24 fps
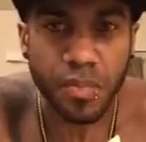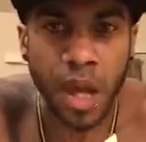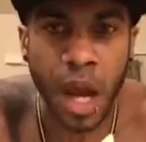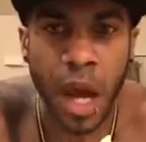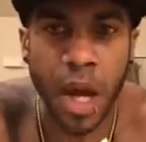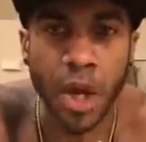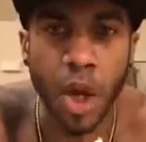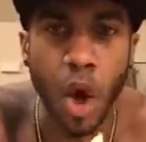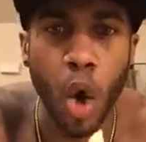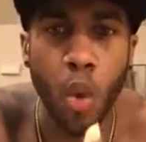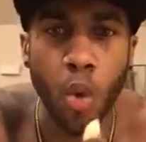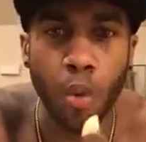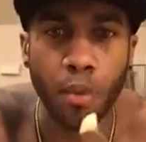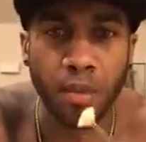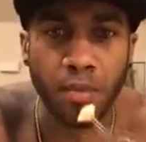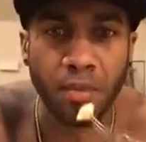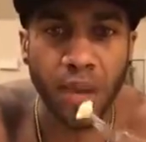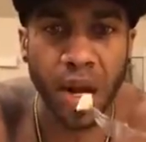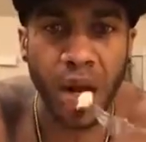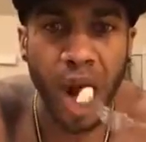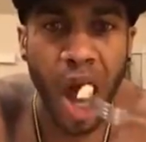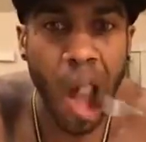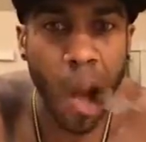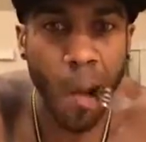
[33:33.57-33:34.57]
a nobleman,
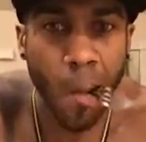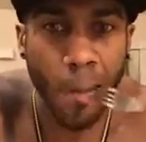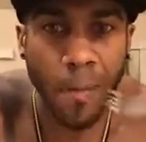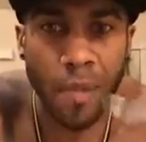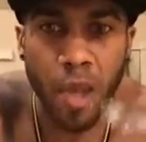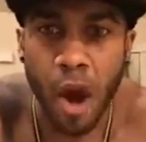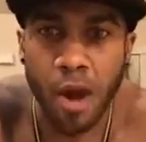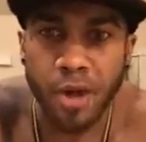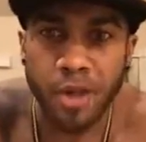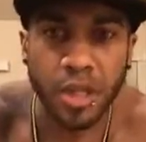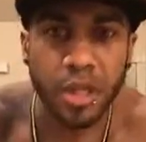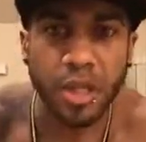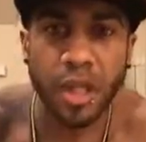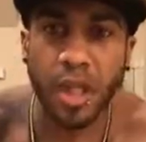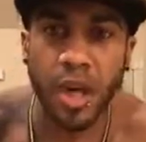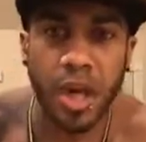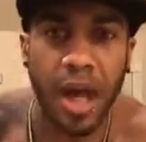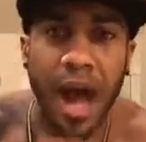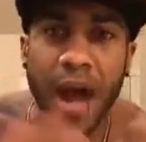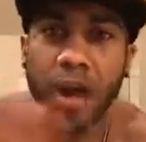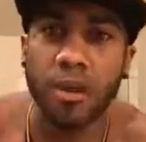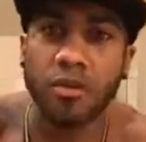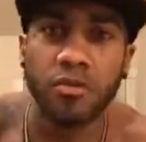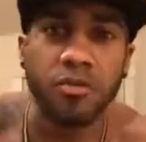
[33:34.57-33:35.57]
man. And look,
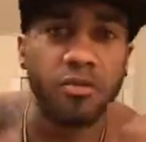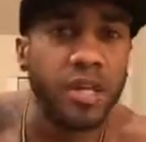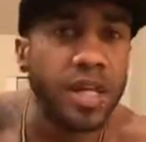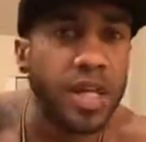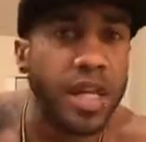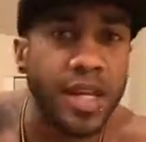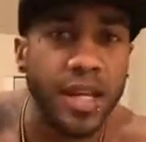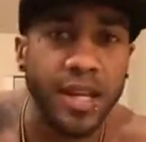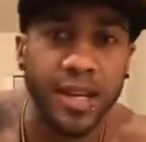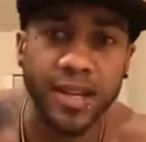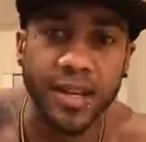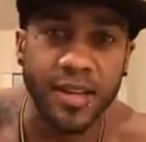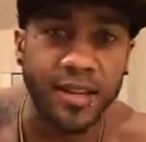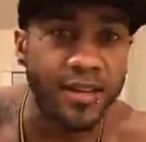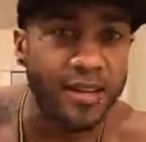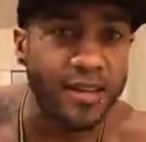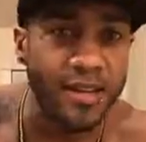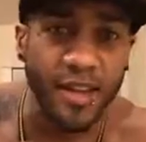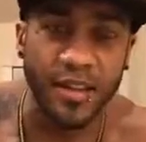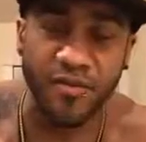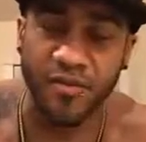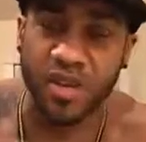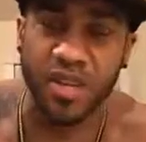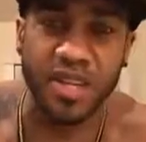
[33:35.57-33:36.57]
I don't
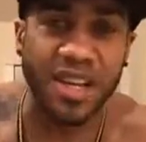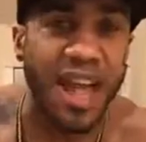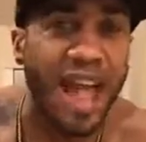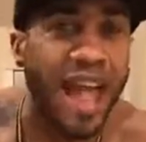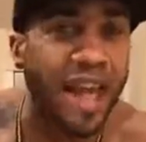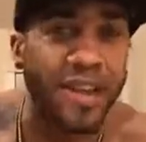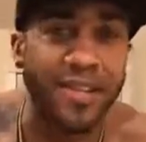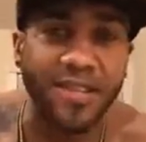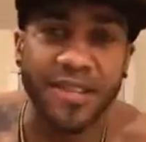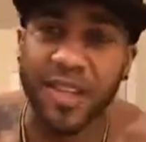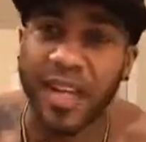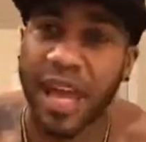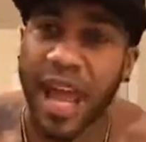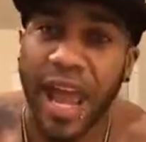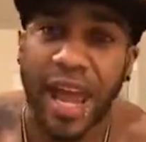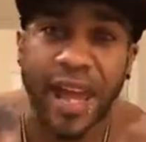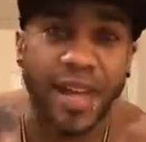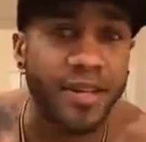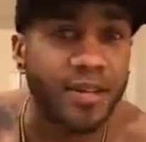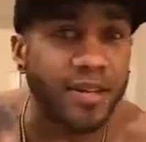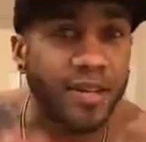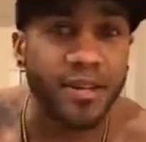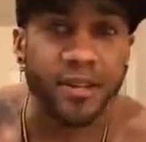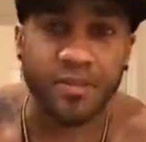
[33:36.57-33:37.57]
need, if you can't, you
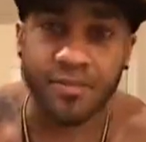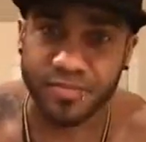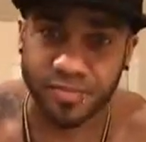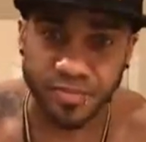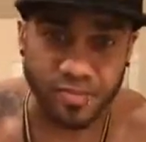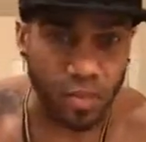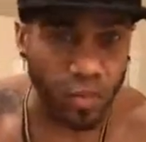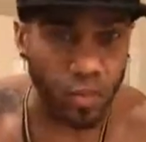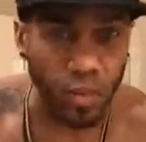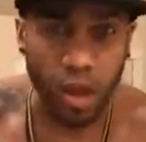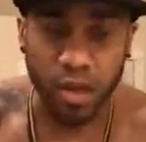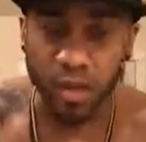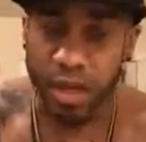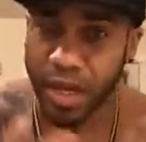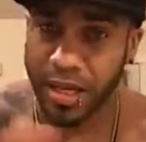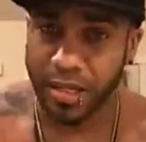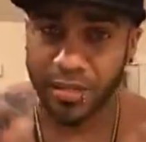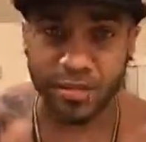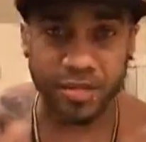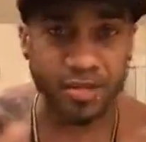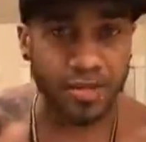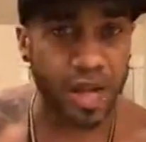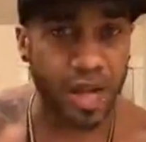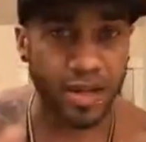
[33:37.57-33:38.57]
can't. Don't.
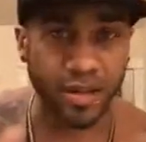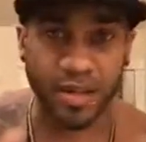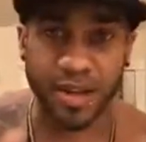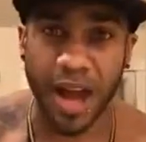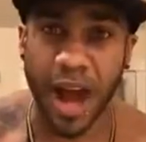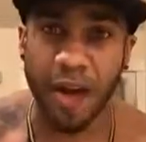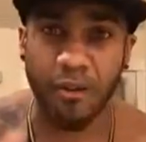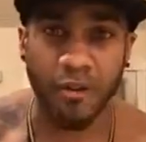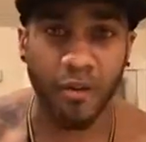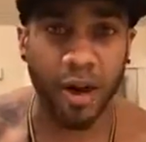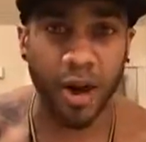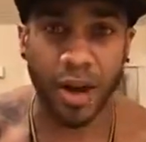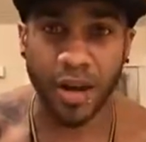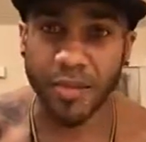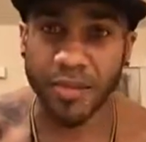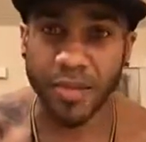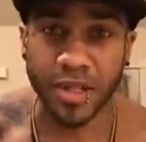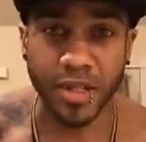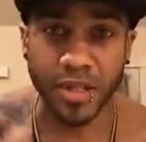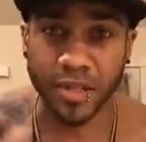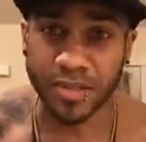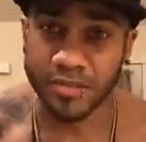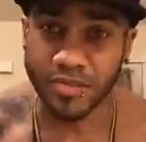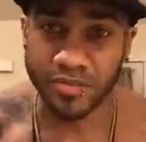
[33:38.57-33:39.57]
Like, that's not why I'm
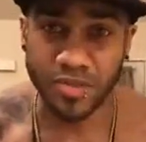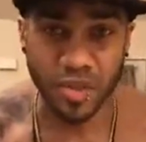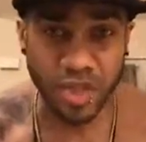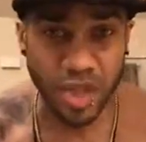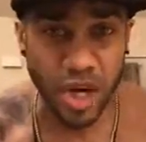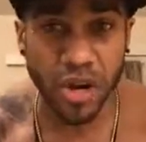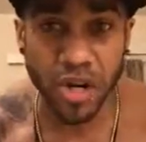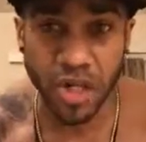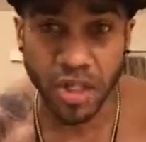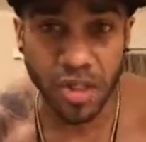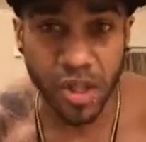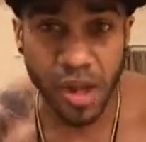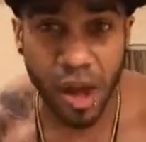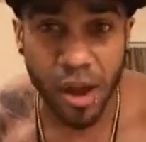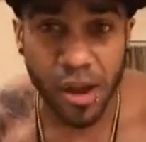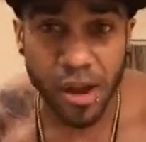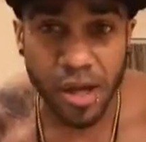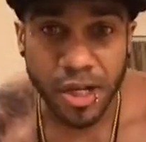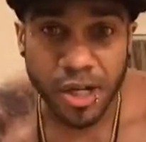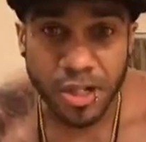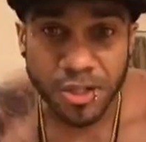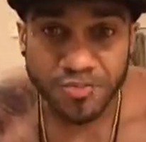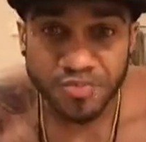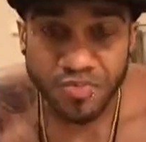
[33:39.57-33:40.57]
here. Seriously.
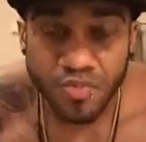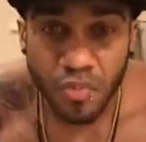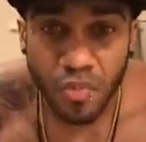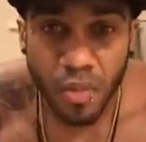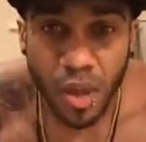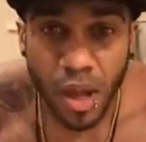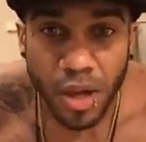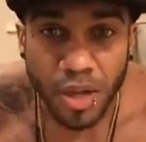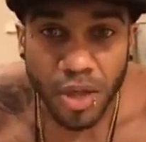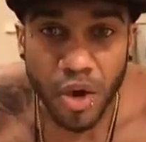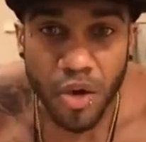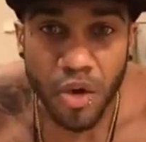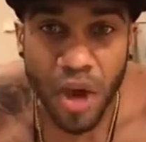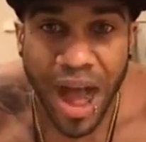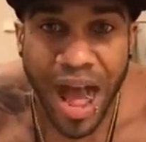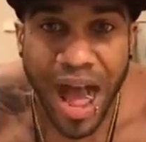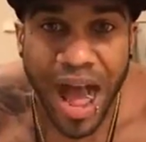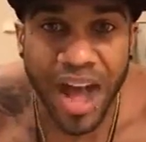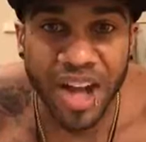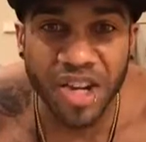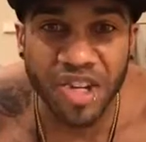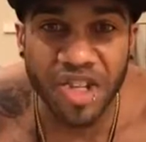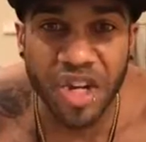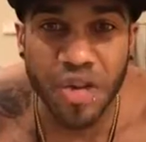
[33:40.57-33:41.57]
Your
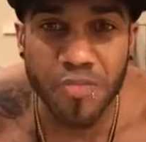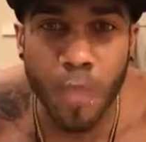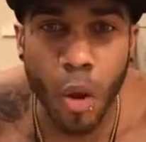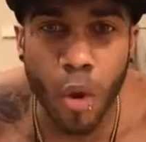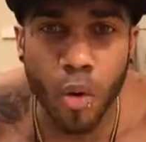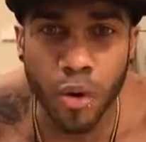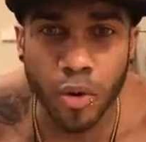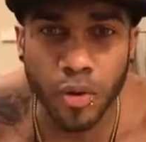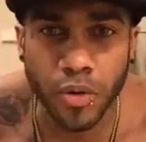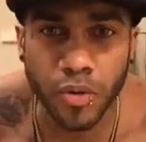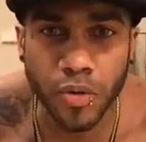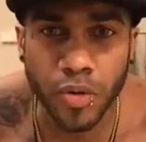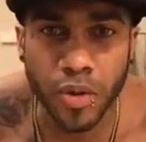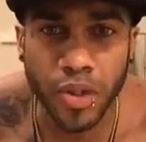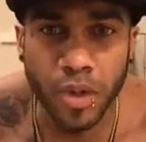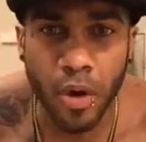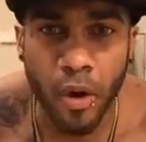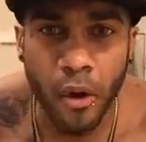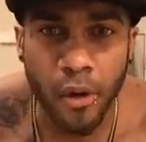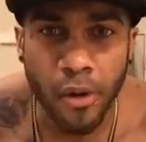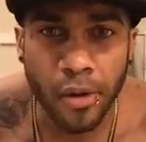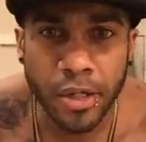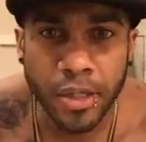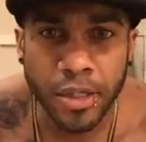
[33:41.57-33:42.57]
Hashimoto's.
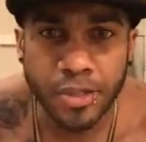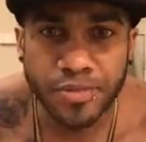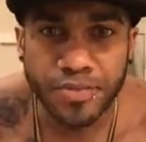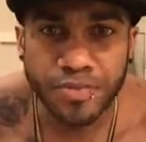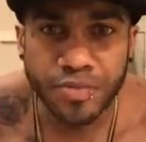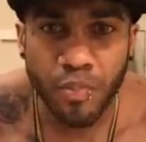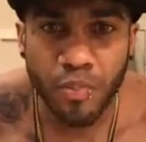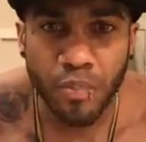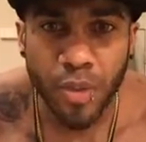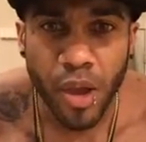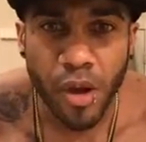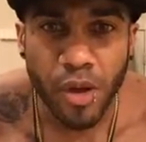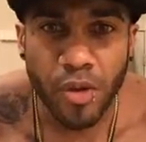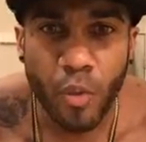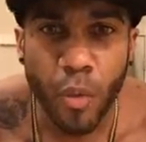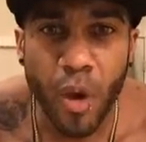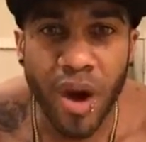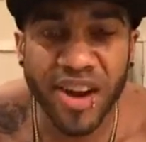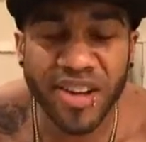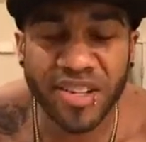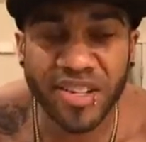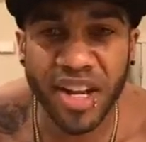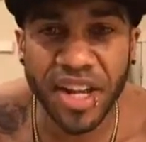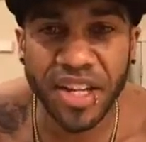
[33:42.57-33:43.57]

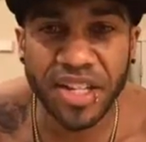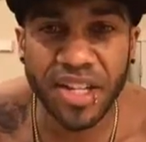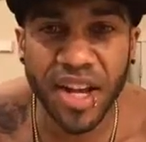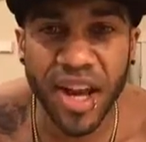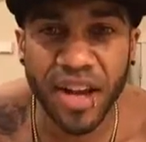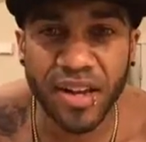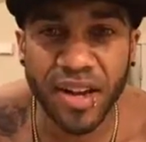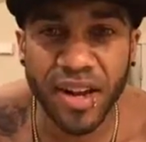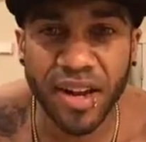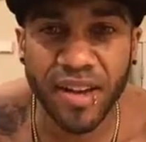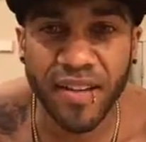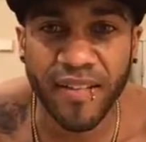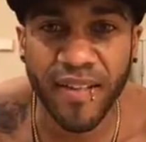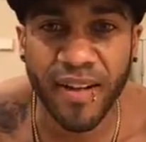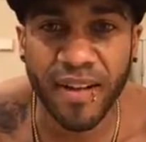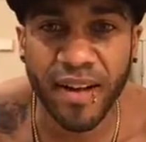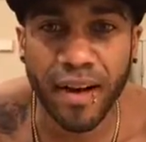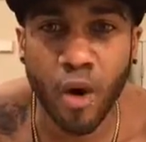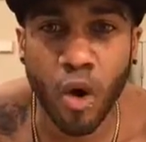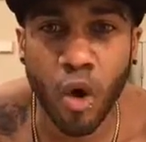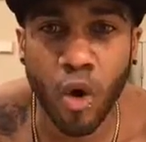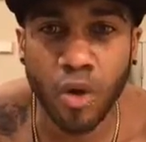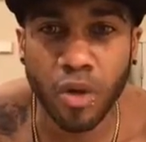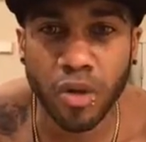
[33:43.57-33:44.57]
Why does that sound like an
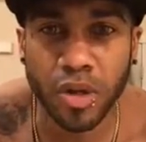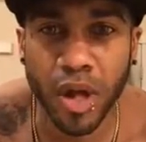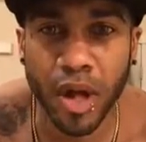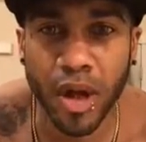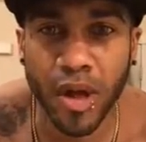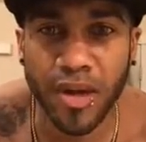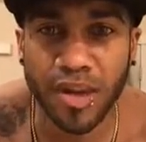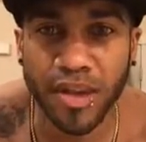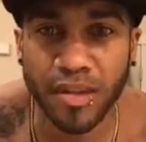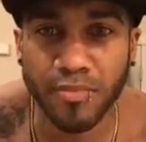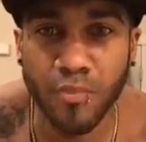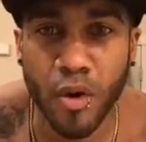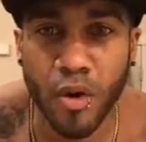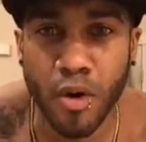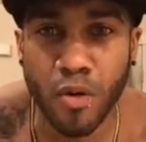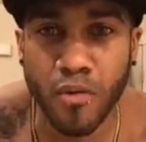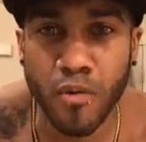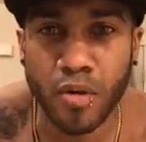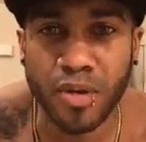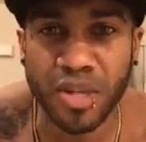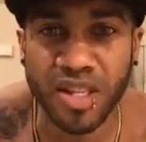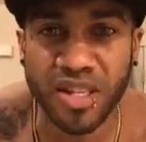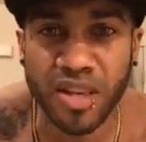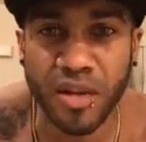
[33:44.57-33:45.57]
old
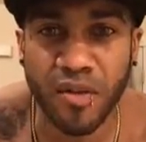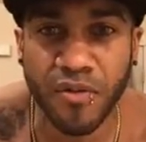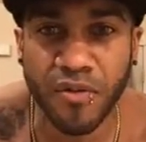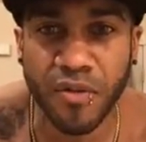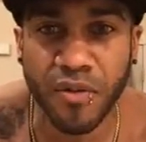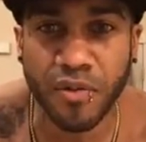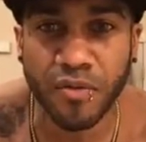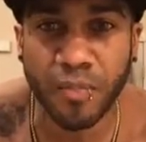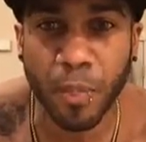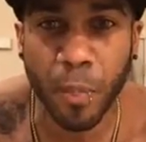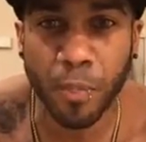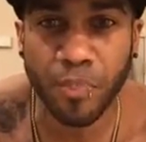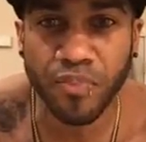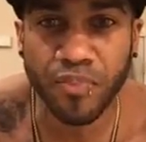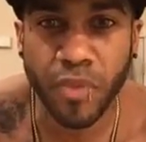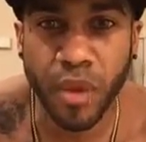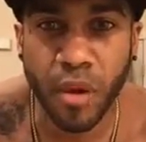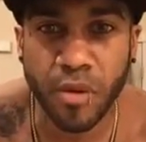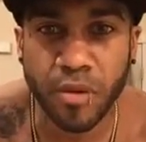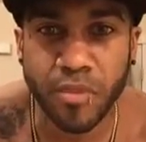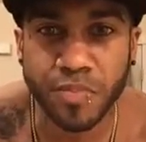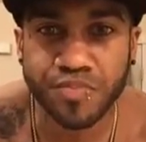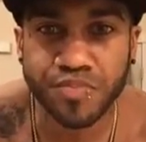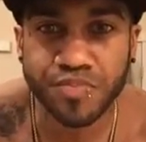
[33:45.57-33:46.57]
Motorola cell phone?
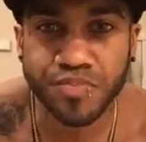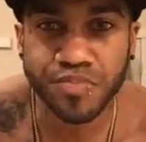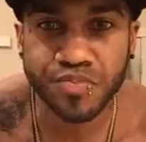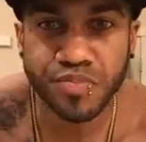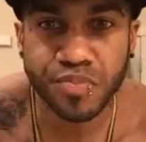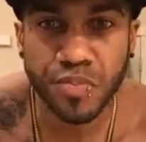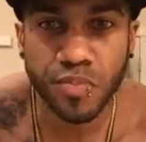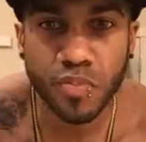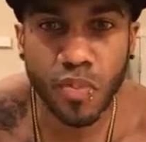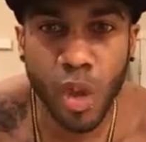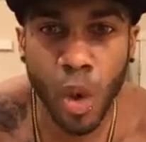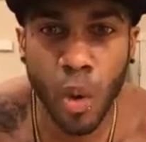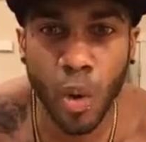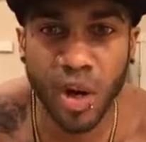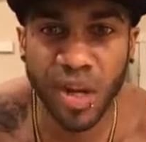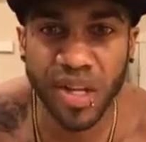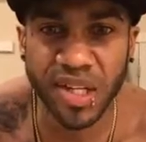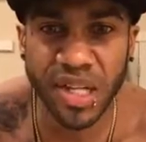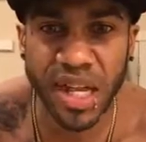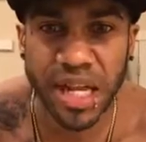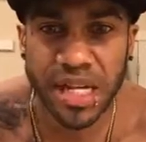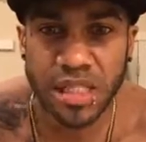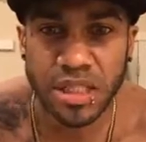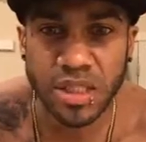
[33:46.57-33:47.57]
What
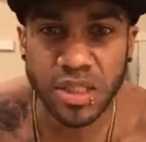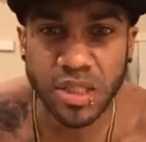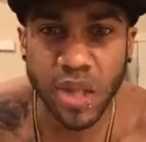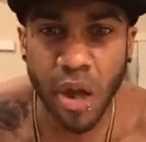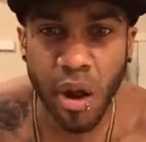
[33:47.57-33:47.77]
is that?